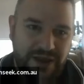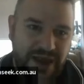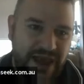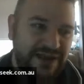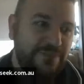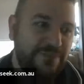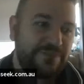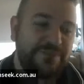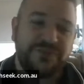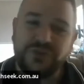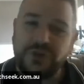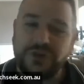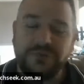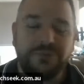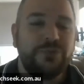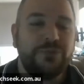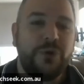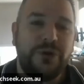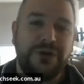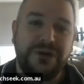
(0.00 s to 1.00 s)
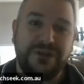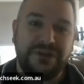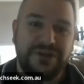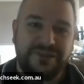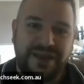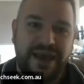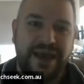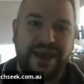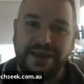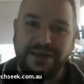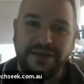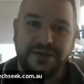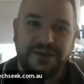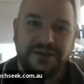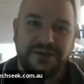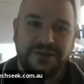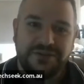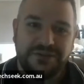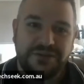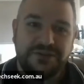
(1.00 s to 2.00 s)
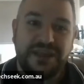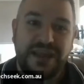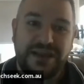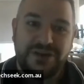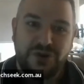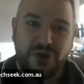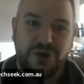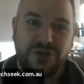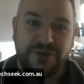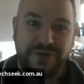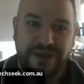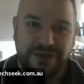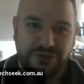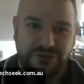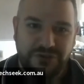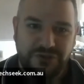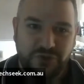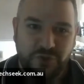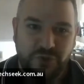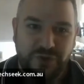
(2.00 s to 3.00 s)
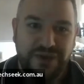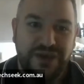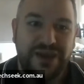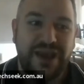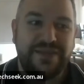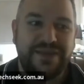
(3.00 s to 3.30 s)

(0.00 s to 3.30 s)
at a certain point in the day, so that they know they're actually doing it